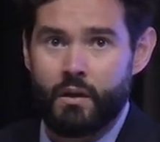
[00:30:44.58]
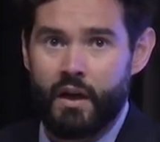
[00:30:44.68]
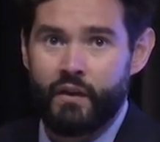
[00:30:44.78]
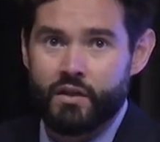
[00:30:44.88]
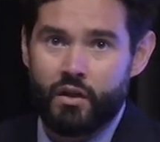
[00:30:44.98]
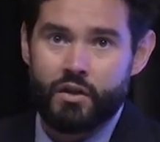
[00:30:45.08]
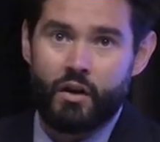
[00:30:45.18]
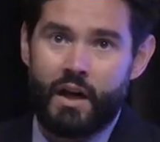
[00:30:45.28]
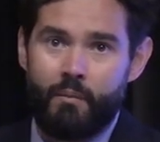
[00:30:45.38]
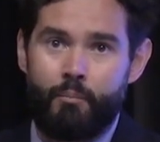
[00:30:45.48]
And this also
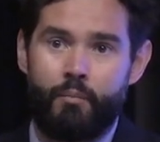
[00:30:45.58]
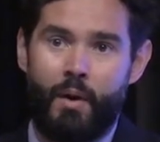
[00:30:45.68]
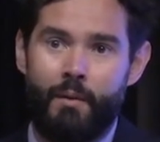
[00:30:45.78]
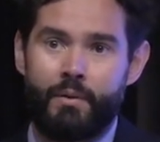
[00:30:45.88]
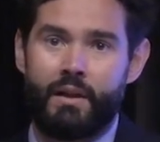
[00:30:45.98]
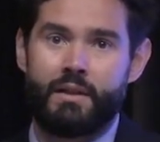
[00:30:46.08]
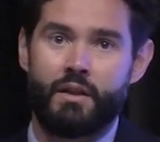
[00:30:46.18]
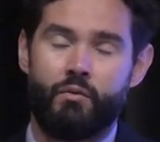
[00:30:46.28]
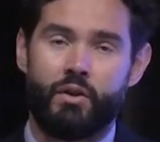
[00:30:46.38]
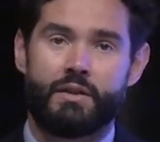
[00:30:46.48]
kind of populates
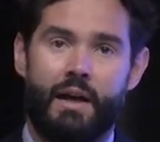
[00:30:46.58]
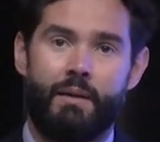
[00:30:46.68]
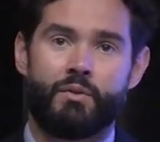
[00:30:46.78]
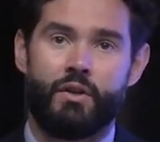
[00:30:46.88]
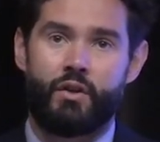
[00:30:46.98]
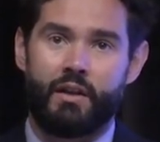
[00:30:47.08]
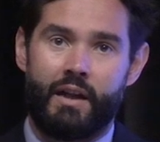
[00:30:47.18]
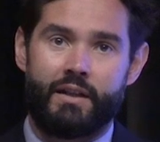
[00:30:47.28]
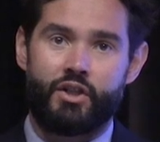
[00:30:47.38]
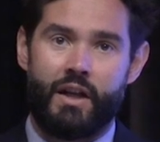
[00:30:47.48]
in real time, so you can
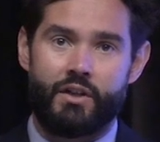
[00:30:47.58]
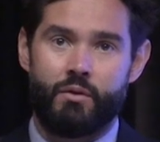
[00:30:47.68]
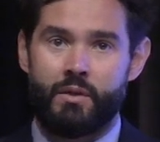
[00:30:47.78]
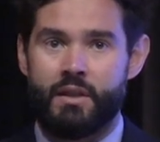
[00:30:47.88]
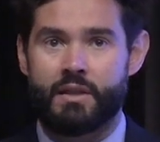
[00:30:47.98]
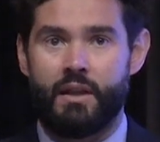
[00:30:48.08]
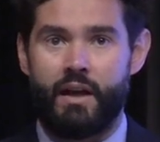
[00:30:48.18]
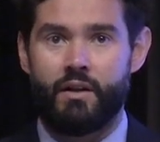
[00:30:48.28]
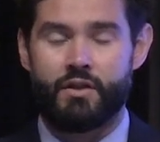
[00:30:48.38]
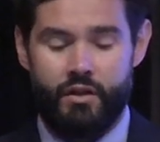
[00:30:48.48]
like change it with the
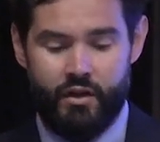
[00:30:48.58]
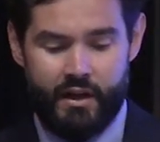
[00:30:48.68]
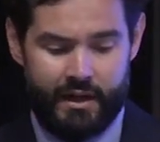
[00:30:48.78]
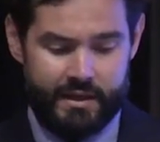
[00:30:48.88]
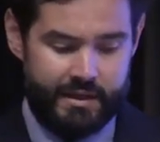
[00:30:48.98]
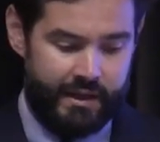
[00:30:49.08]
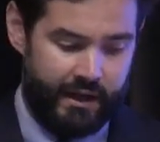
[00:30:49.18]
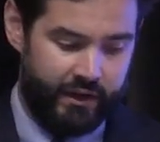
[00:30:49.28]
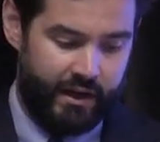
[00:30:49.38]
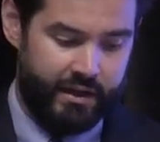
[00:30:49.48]
sliders, and you can kind of see
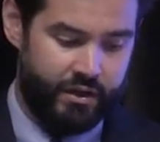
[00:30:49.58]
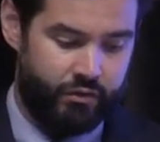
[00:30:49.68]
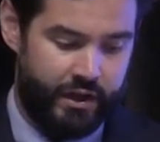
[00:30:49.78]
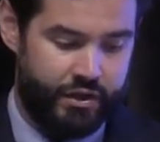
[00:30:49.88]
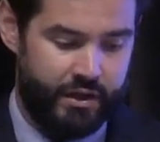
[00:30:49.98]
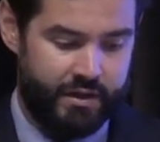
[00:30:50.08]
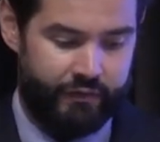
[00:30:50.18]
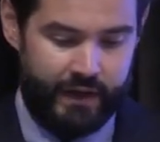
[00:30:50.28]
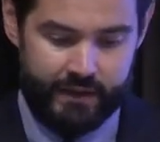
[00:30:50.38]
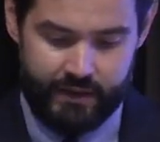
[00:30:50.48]
how the concentration is
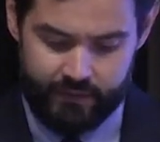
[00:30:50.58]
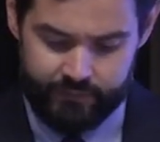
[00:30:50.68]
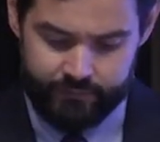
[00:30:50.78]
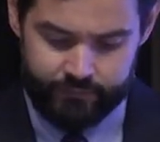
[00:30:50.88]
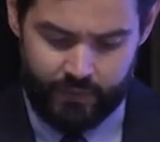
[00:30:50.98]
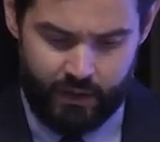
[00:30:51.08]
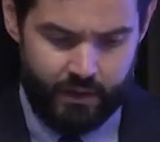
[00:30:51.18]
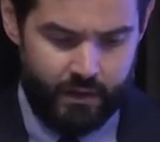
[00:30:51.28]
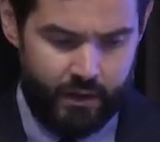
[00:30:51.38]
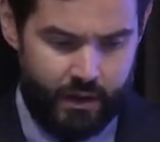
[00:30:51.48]
affected.
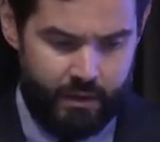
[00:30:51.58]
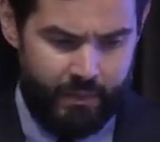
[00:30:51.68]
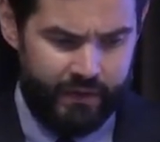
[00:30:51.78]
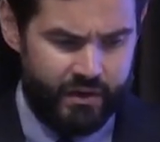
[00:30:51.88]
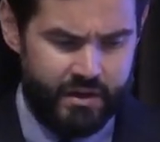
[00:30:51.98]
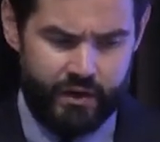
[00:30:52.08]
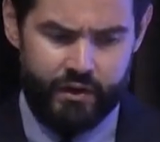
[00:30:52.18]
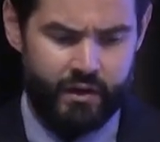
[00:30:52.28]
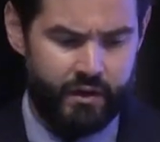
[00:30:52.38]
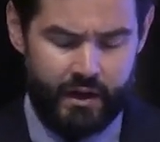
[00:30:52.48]
Um, there's
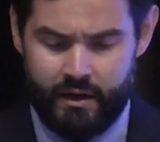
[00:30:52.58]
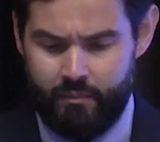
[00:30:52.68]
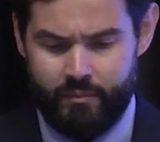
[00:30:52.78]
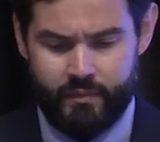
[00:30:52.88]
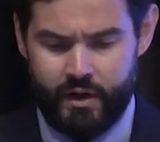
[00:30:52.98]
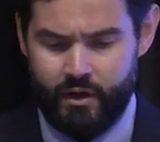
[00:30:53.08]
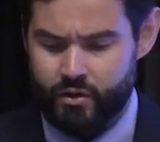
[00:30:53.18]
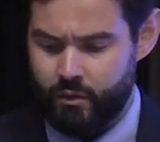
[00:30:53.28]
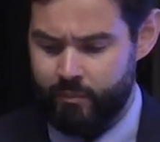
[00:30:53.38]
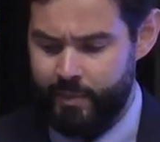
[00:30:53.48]
other, um, you know,
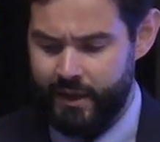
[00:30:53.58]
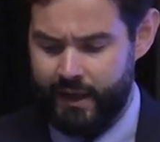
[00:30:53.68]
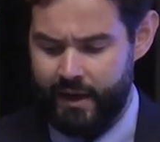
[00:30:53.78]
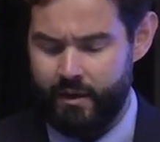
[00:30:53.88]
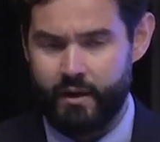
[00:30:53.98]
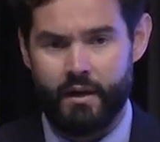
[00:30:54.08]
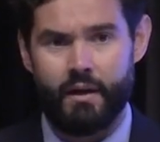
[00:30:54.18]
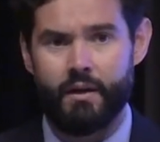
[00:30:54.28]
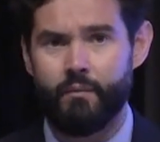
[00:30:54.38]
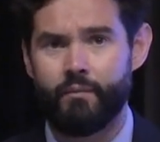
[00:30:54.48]
sort of PK
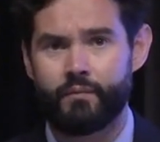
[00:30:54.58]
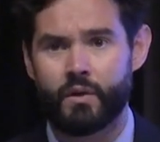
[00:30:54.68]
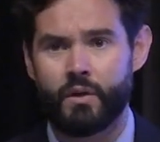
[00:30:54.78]
um,